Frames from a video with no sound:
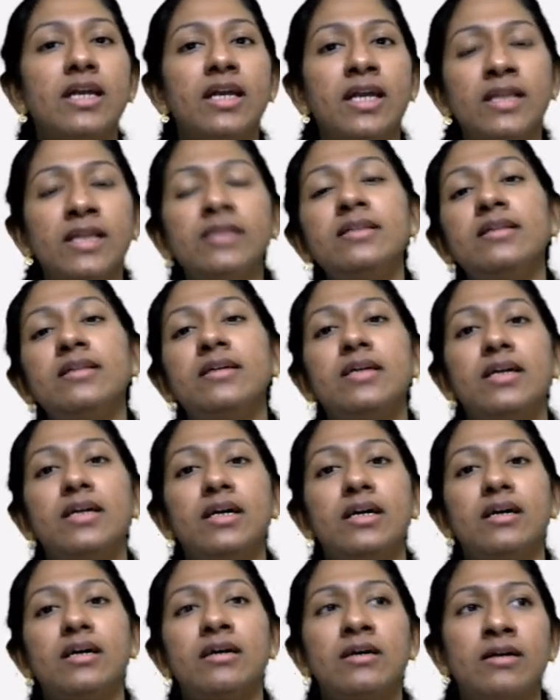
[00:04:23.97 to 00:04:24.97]
in
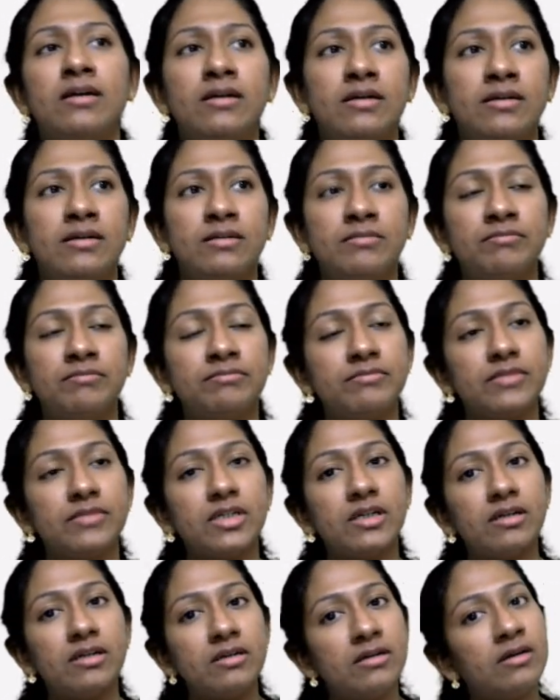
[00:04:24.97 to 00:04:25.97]

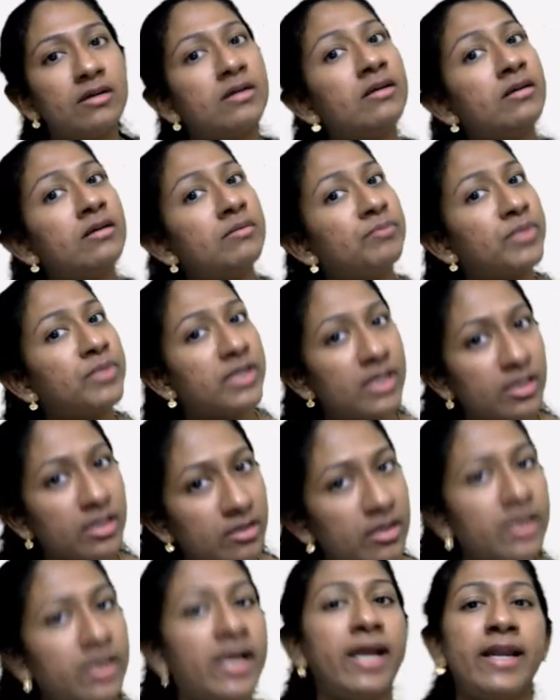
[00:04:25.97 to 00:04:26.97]
a
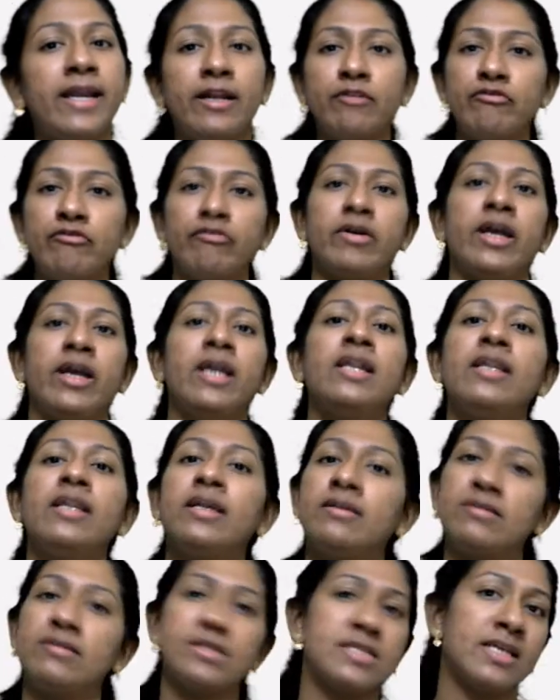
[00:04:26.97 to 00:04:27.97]
particular header file
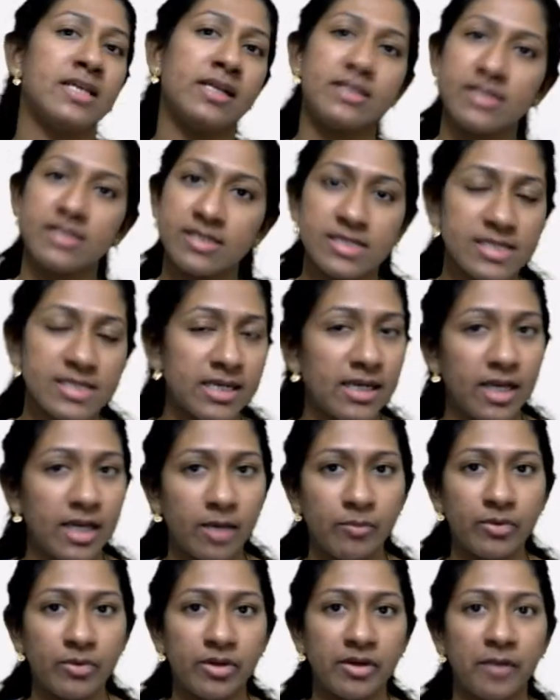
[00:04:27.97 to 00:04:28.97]
that resides in C
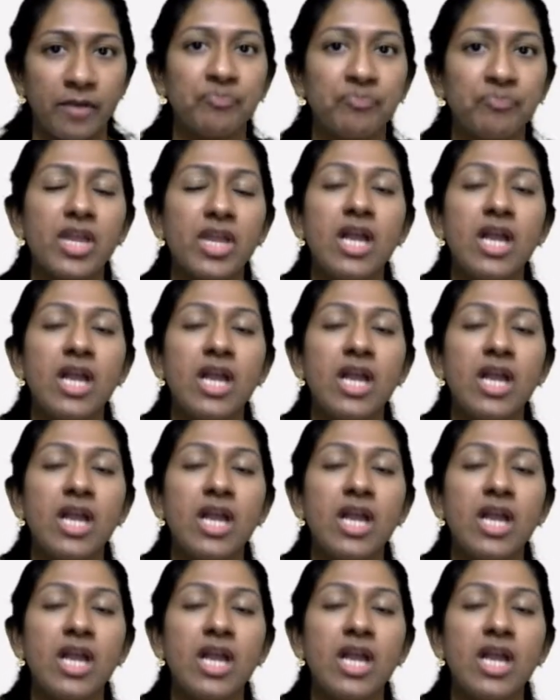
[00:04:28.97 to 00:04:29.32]
library.